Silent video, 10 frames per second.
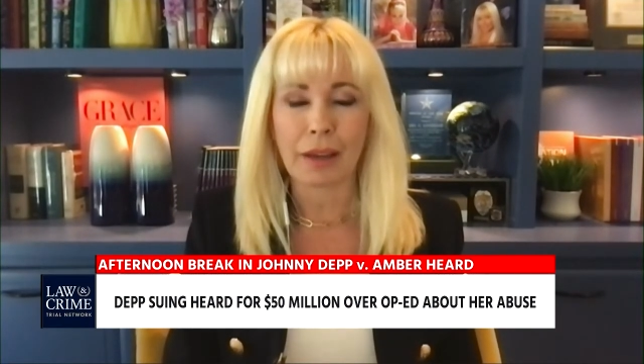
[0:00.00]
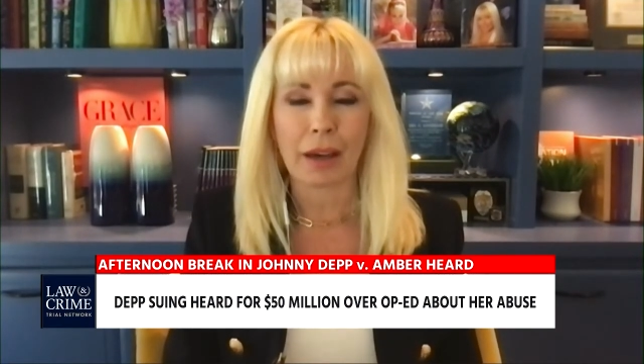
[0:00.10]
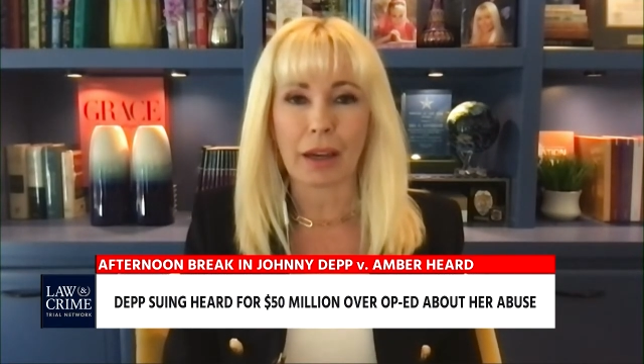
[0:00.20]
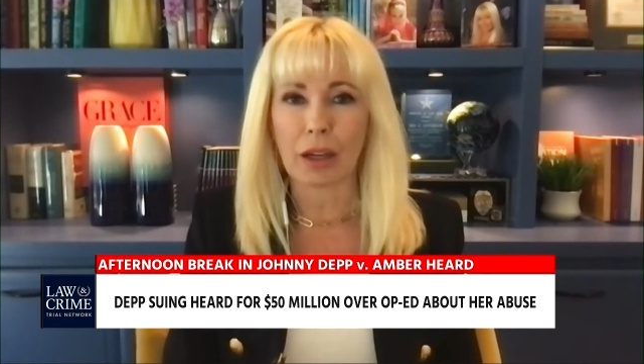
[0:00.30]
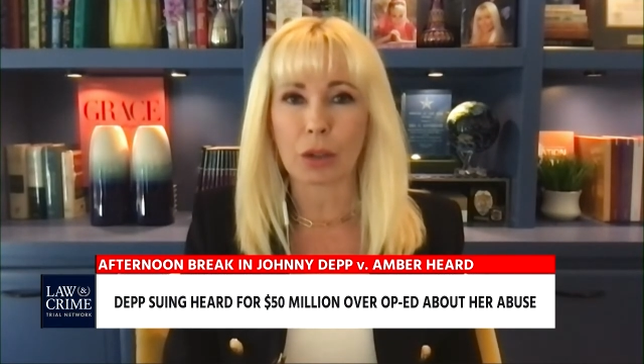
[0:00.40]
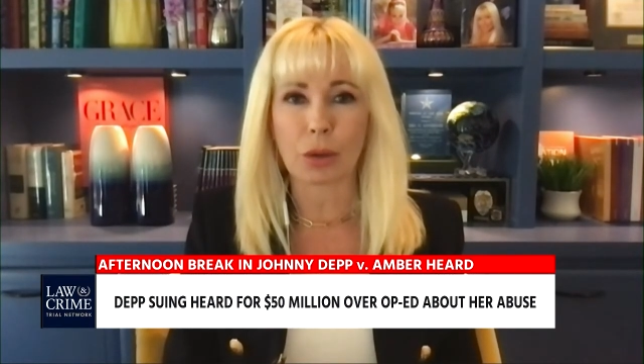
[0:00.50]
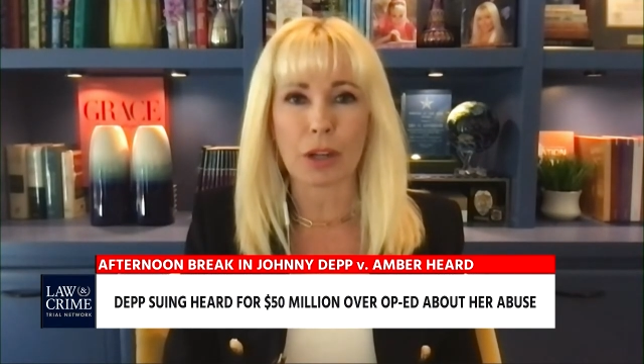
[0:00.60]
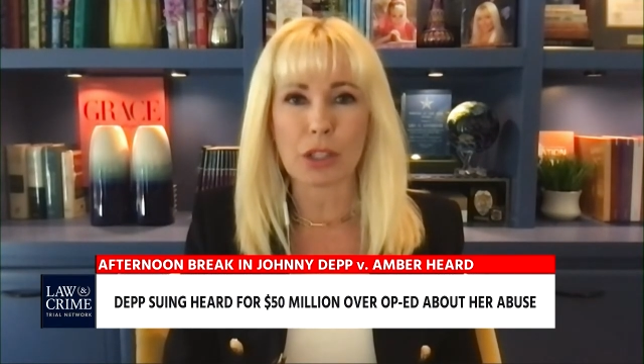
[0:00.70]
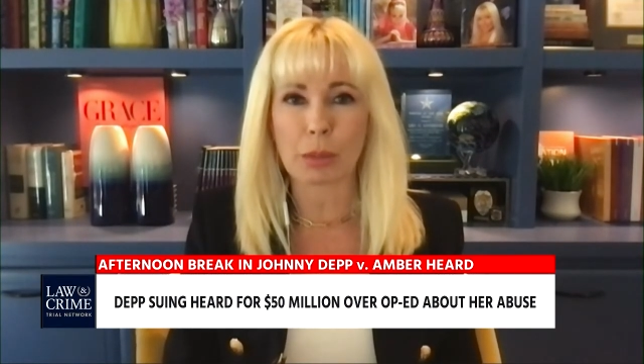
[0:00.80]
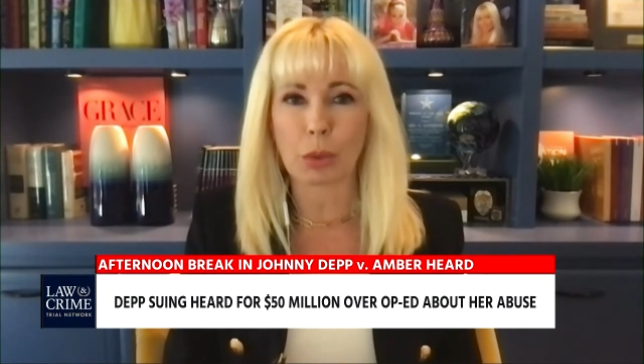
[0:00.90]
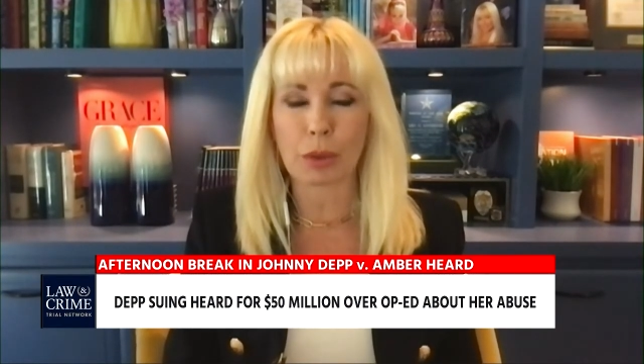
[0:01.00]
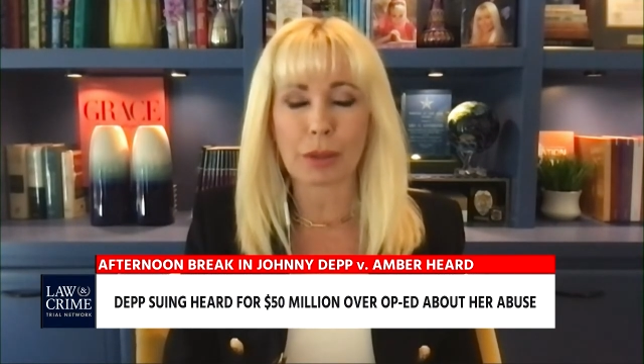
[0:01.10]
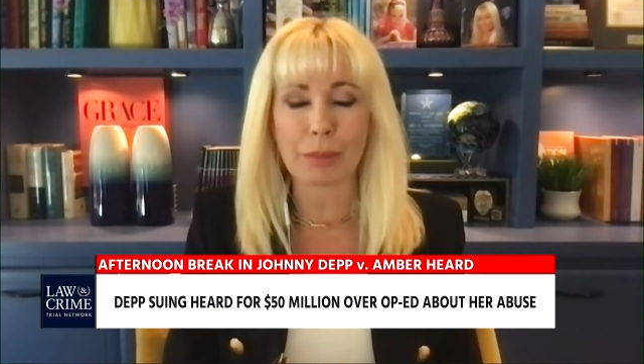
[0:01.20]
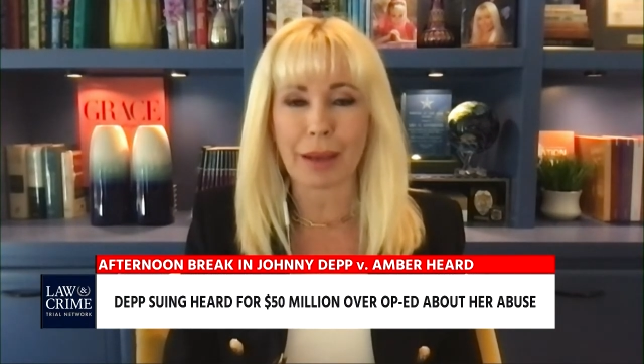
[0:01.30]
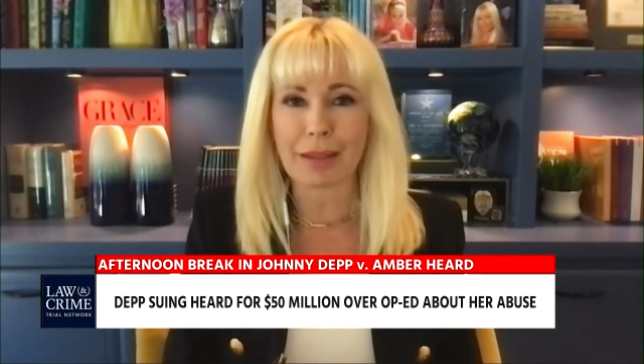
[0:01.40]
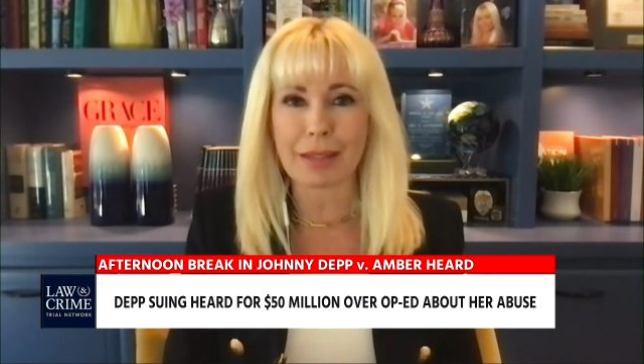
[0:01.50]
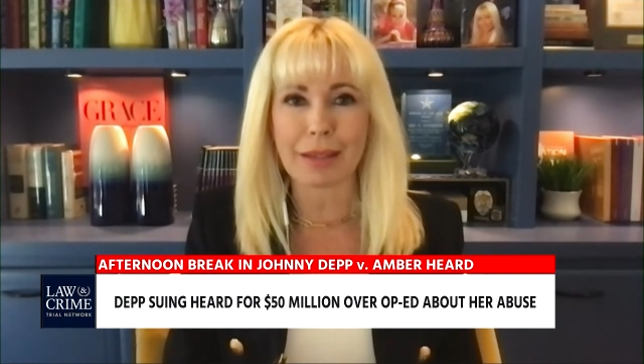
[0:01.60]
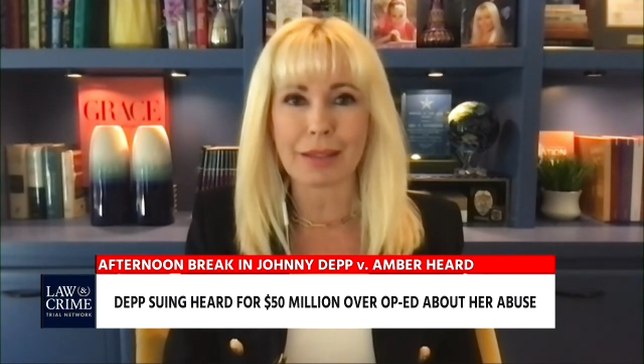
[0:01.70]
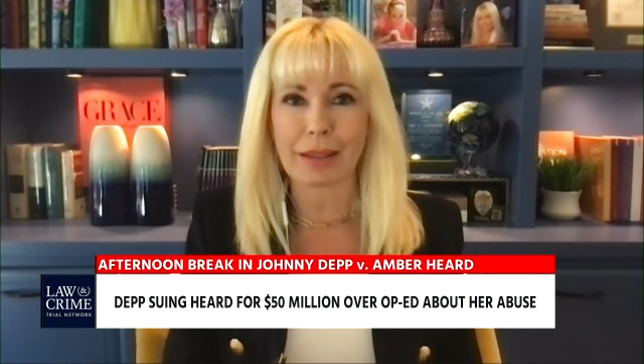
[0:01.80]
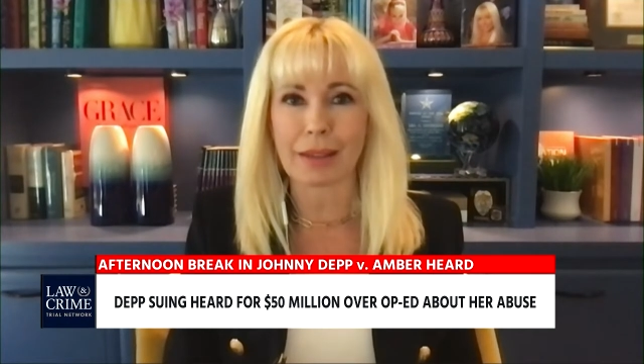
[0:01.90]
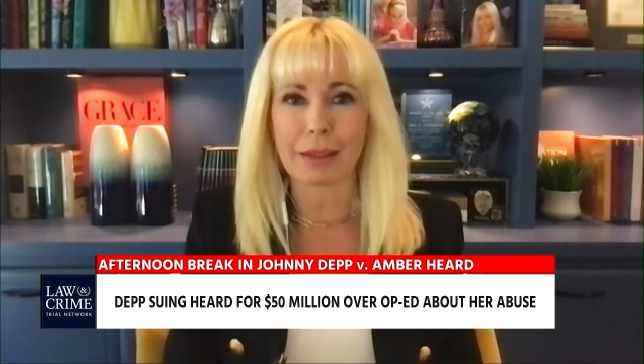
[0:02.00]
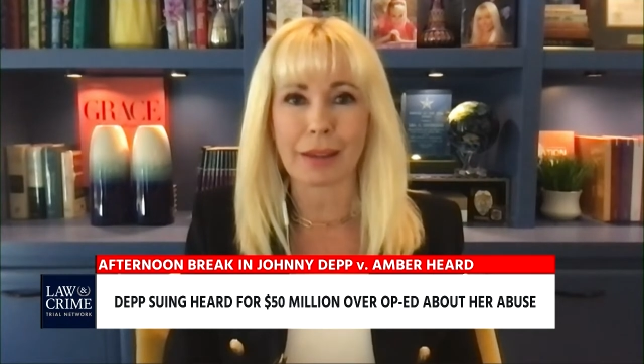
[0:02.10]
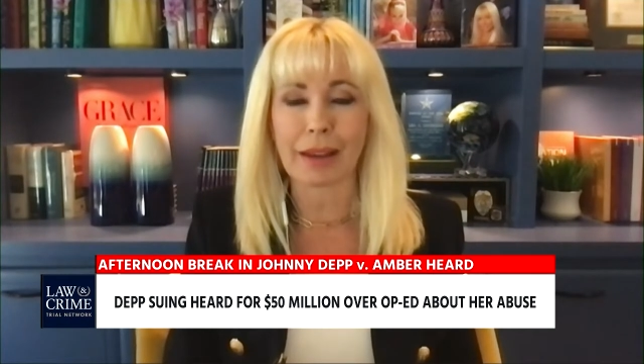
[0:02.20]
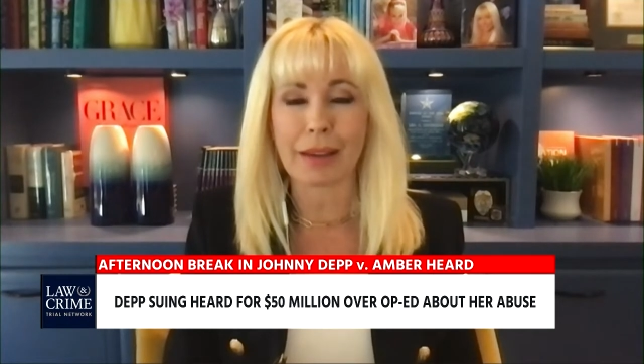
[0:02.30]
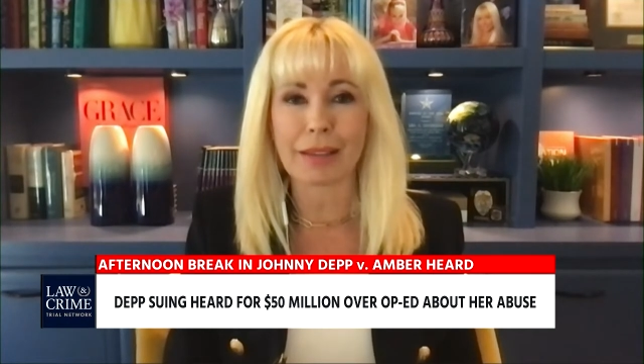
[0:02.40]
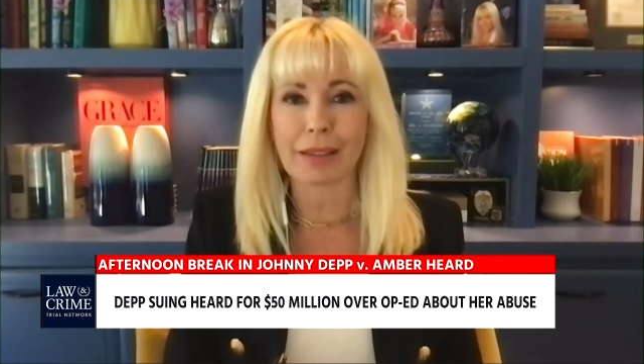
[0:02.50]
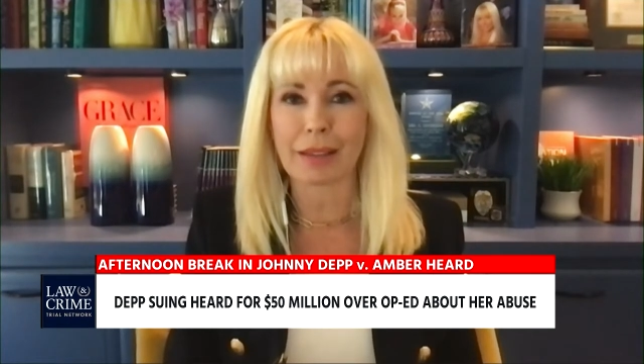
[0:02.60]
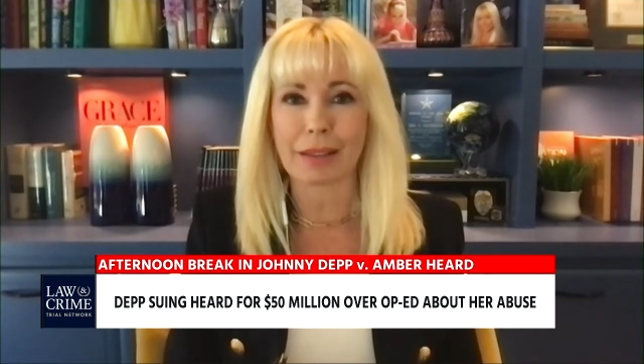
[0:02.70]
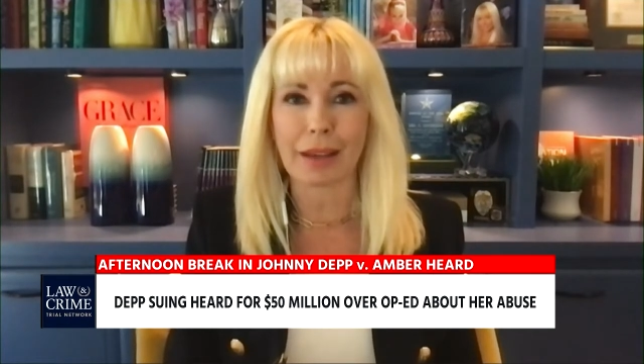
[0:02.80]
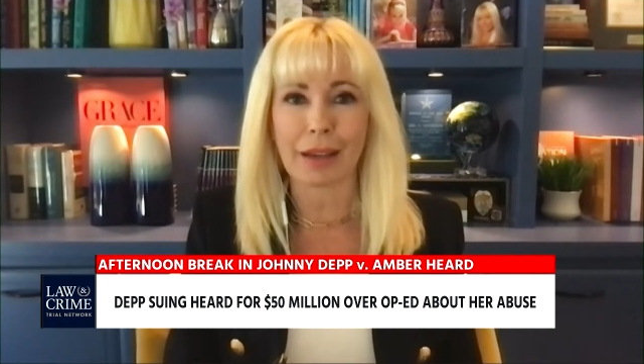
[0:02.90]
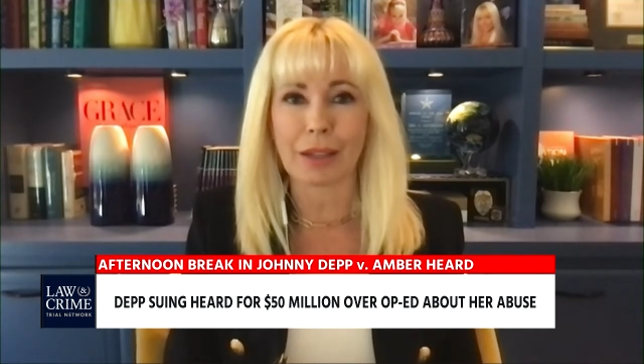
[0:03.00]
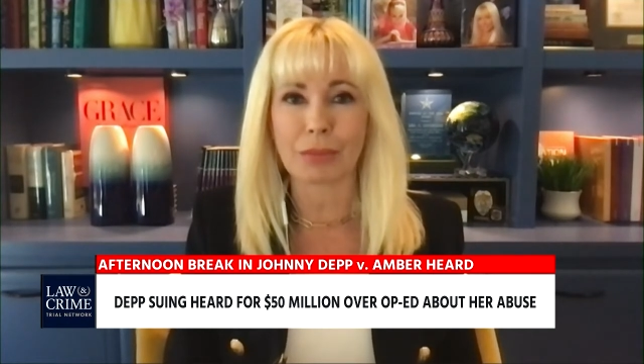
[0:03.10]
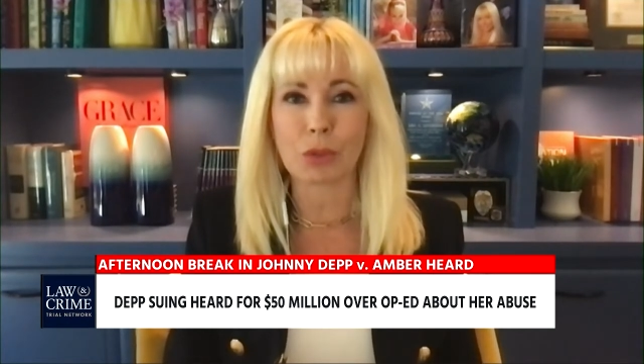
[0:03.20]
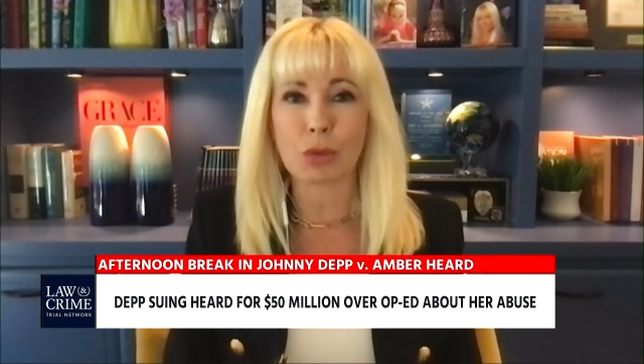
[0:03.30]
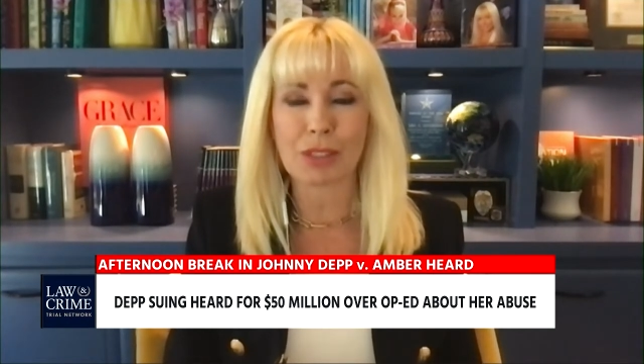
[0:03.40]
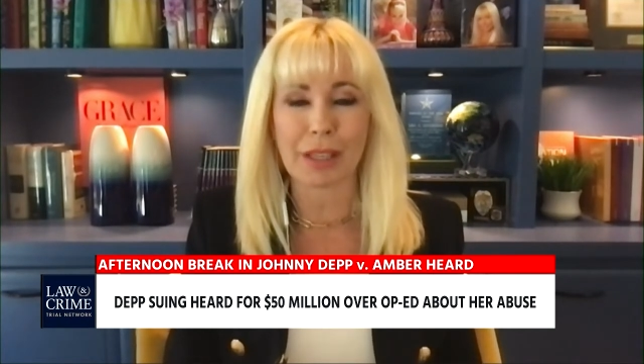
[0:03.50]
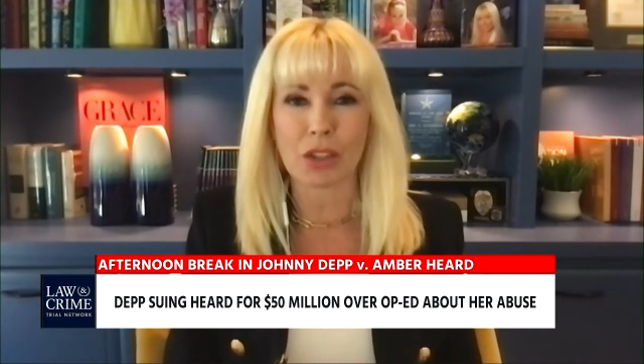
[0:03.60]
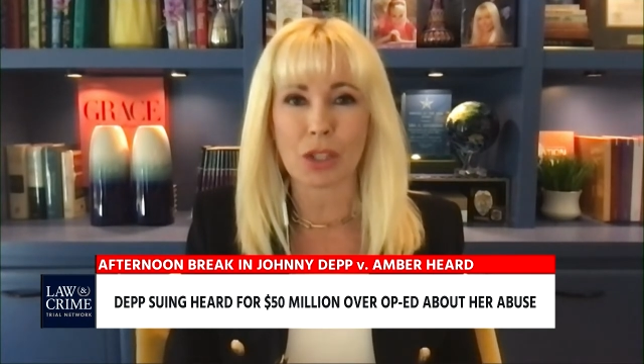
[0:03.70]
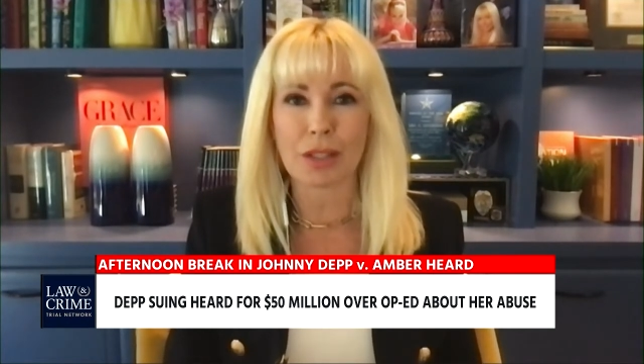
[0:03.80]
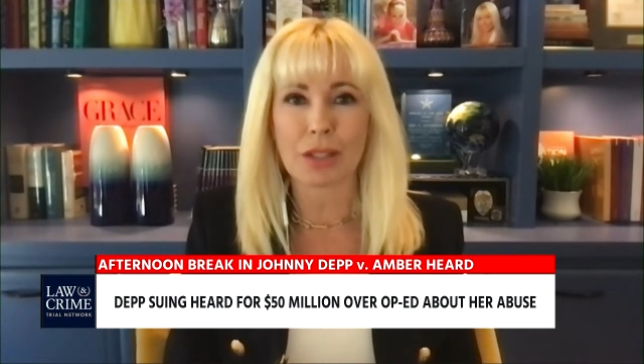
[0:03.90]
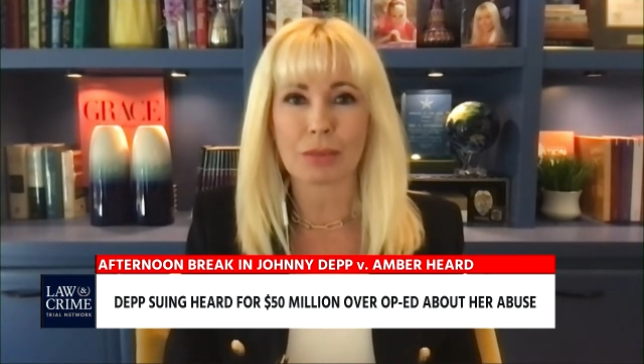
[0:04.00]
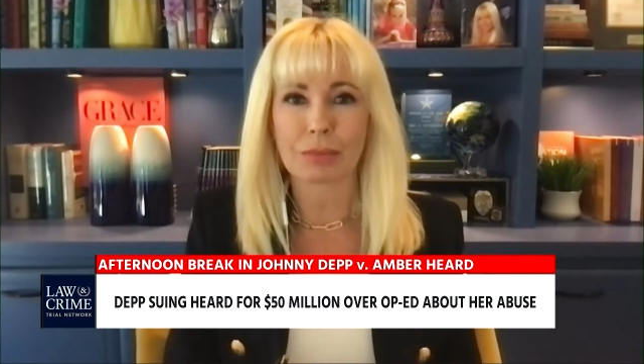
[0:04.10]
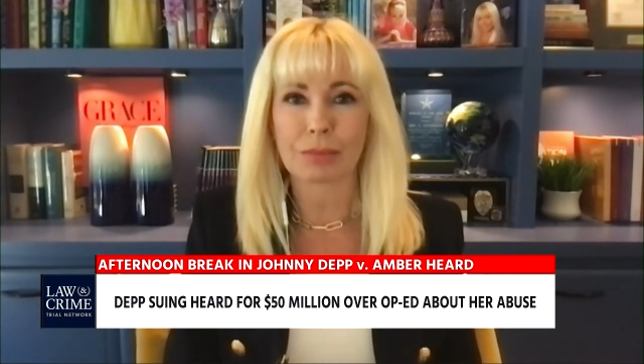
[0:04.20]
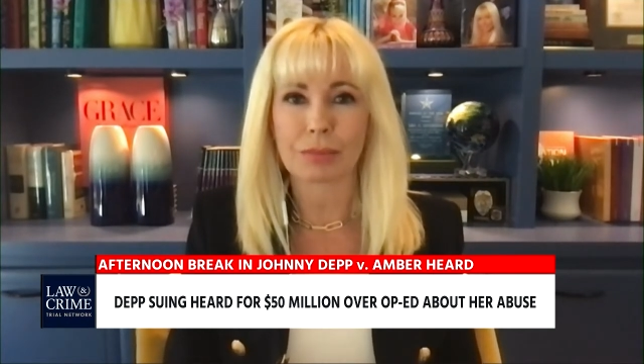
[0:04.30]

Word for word: uh, across the board, in magazines, in and in uh, news stations.